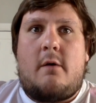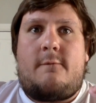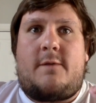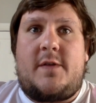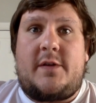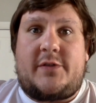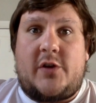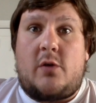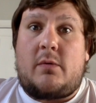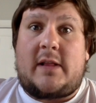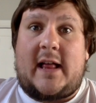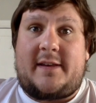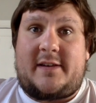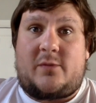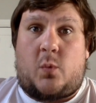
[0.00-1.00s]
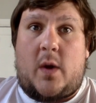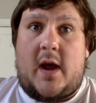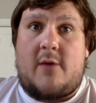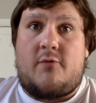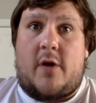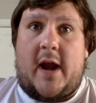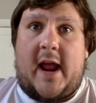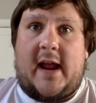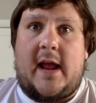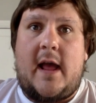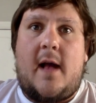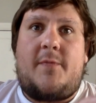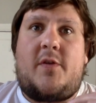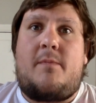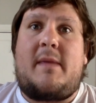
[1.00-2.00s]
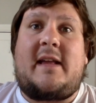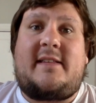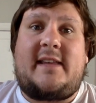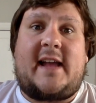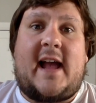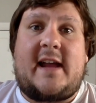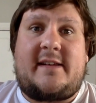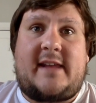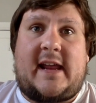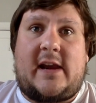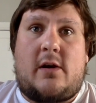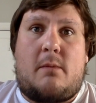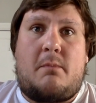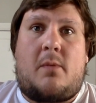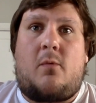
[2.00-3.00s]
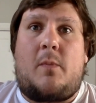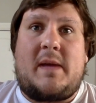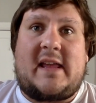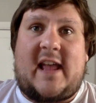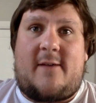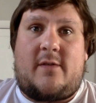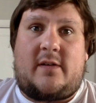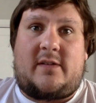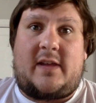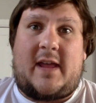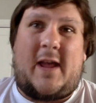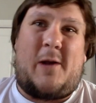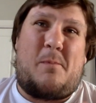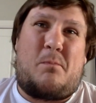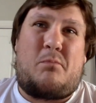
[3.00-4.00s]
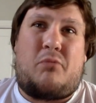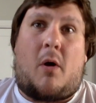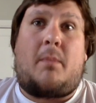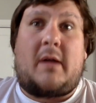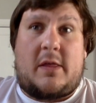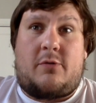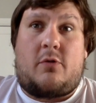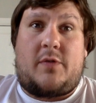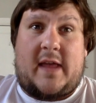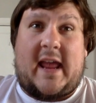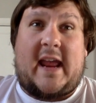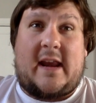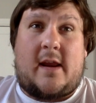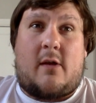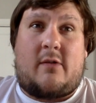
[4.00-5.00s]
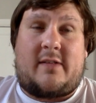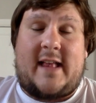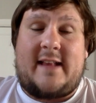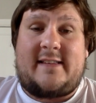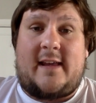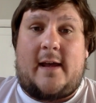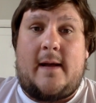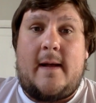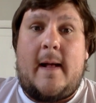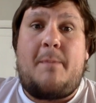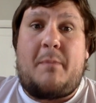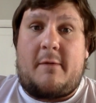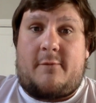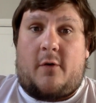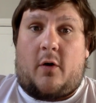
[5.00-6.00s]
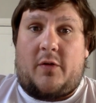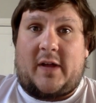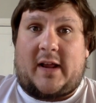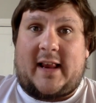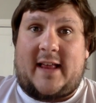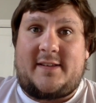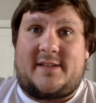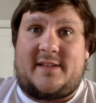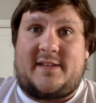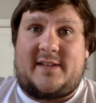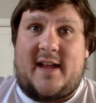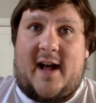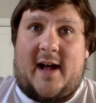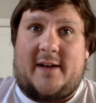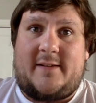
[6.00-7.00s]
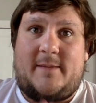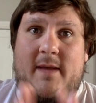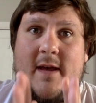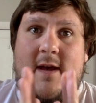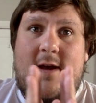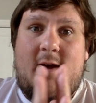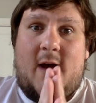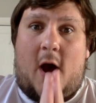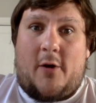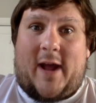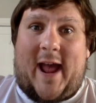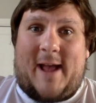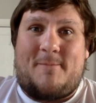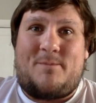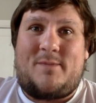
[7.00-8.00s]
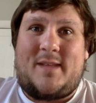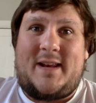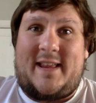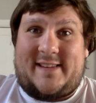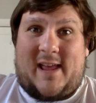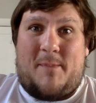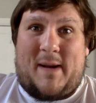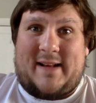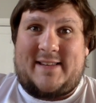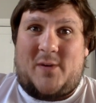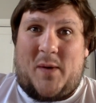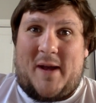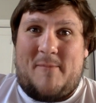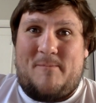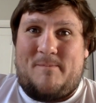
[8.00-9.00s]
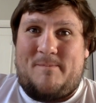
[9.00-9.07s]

For the Zoom classes we're running, the meeting ID number will be given to you probably through the e-newsletter before the classes start. Okay, let's get back to it.